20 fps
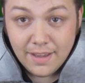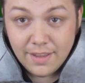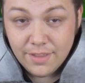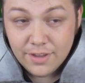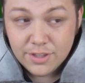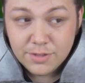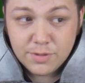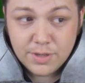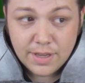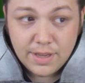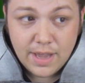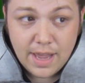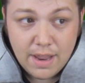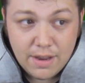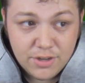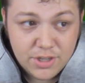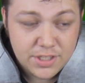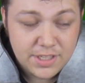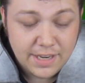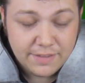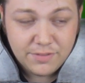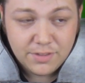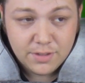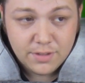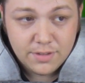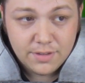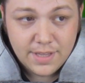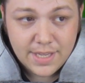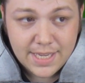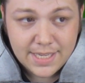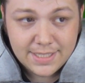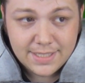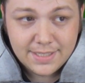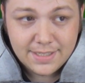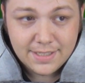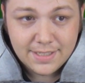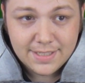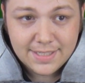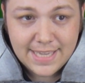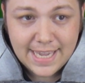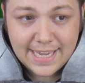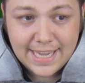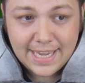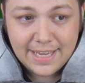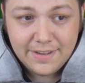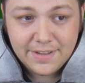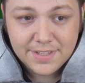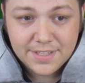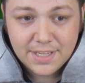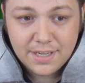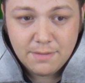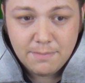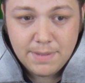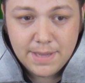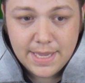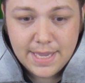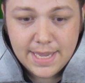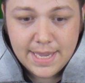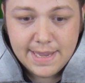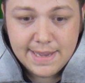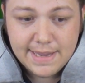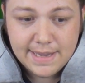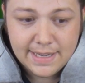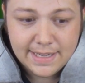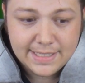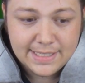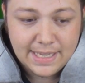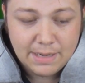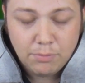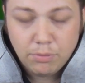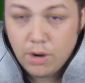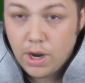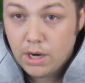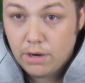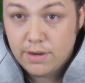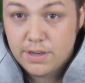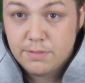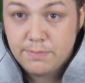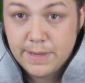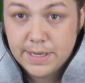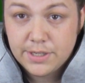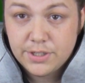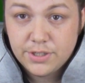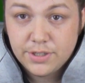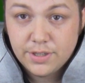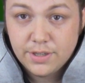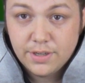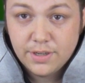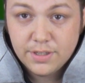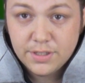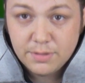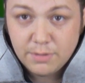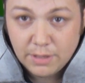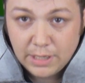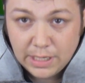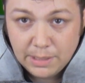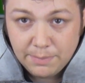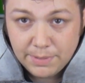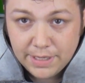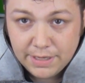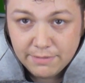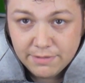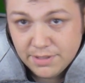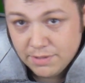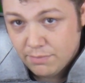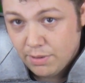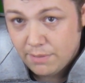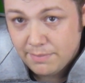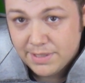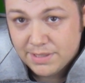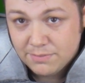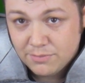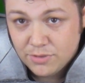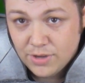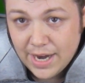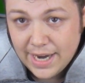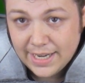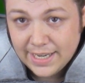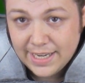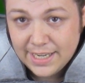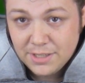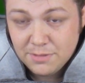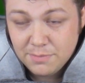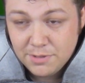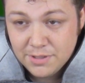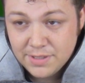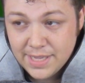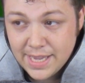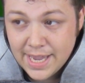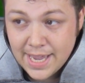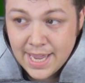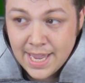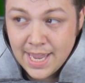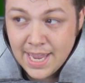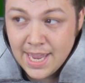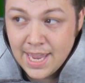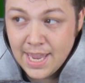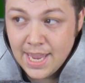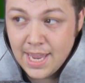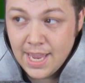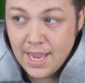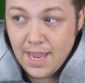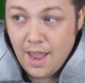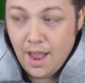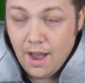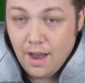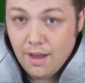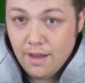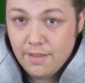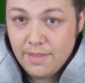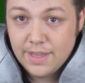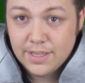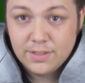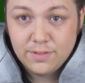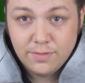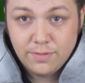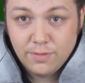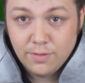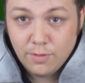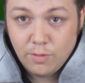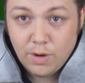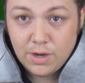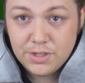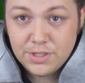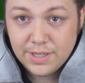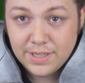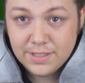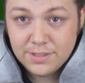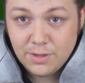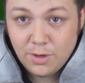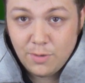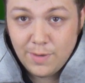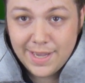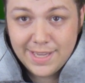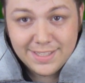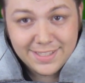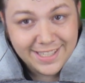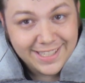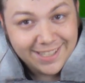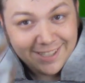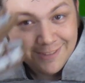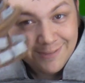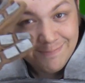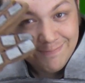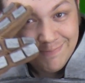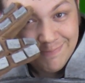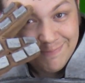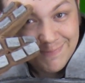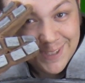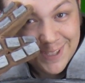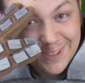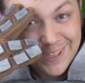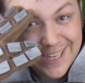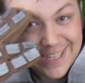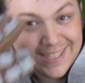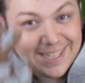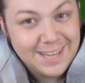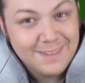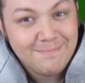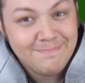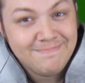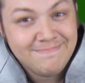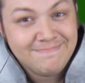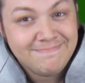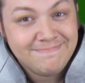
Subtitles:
There's just after this, in a second, there's going to be, like I said, progress pictures, so accompanied with probably some Dragon Age music. Thanks for watching as always, and until next time.